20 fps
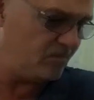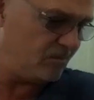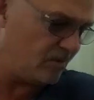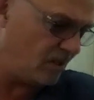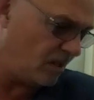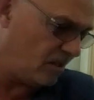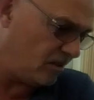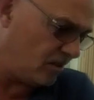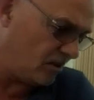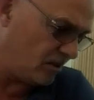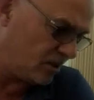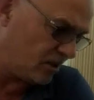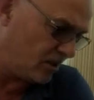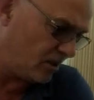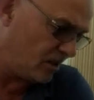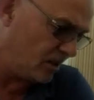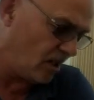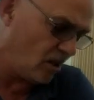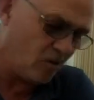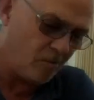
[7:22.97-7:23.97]
on a
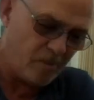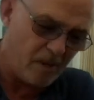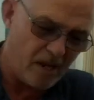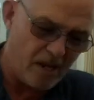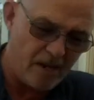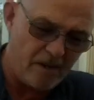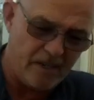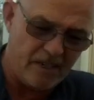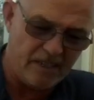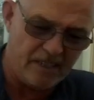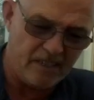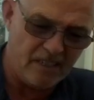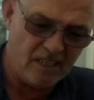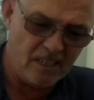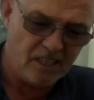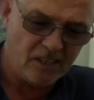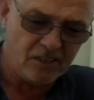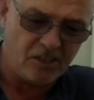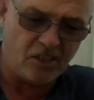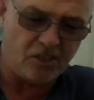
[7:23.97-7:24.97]
low power.
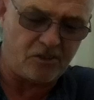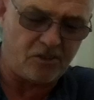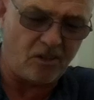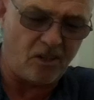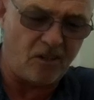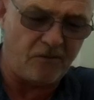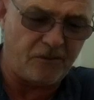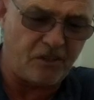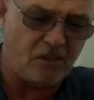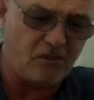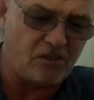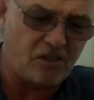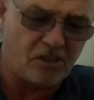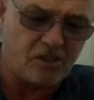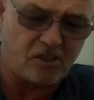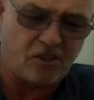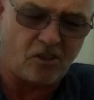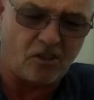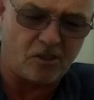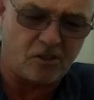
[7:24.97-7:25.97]
Just I've used the
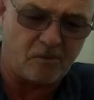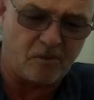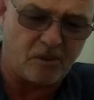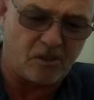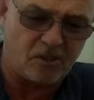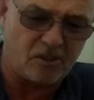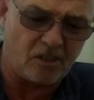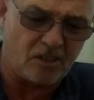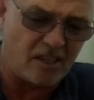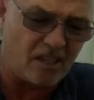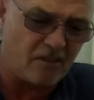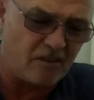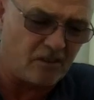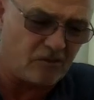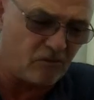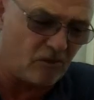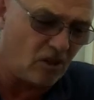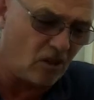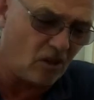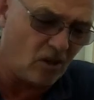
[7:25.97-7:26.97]
Scotsman because I know
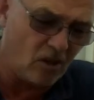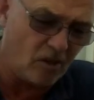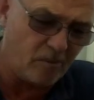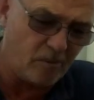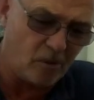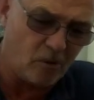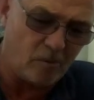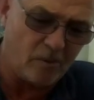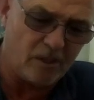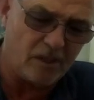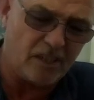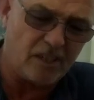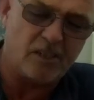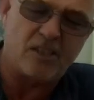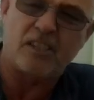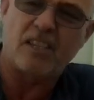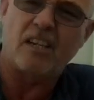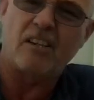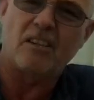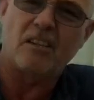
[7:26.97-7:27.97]
it's reliable, and it's
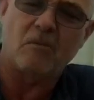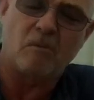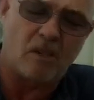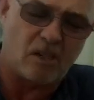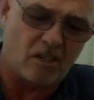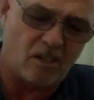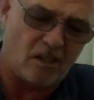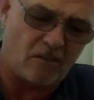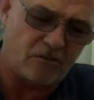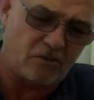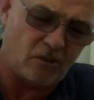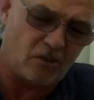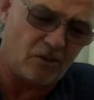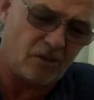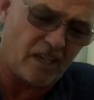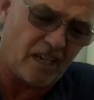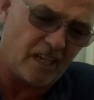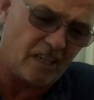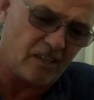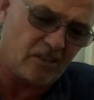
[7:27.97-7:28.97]
the only one that I've got
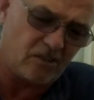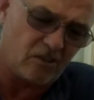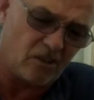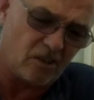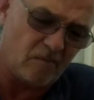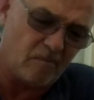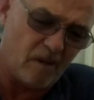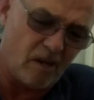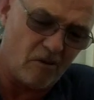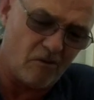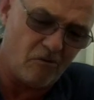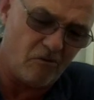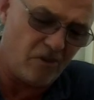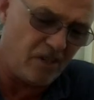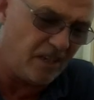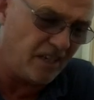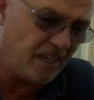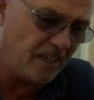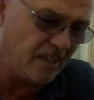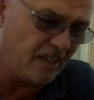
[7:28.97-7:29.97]
now that's got the motor in
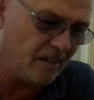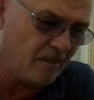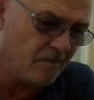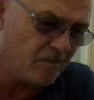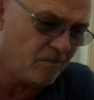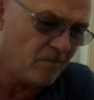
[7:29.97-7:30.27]
here.